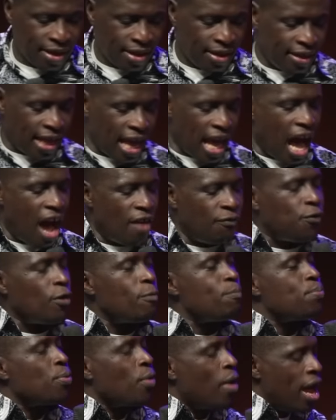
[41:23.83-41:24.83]
They are for
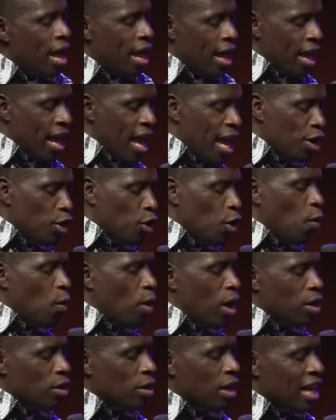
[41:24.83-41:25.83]
prey and no
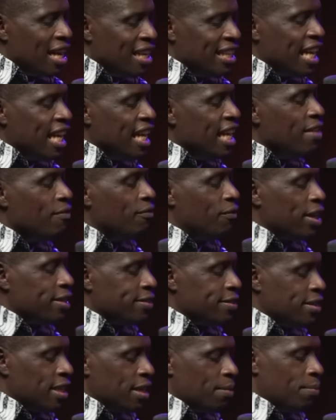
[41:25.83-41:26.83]
one
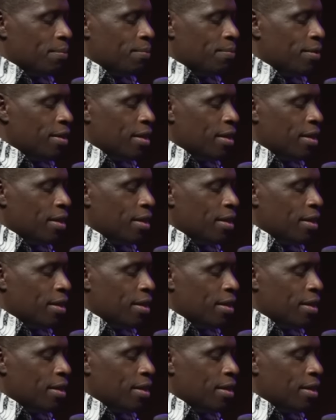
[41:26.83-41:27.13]
delivers them.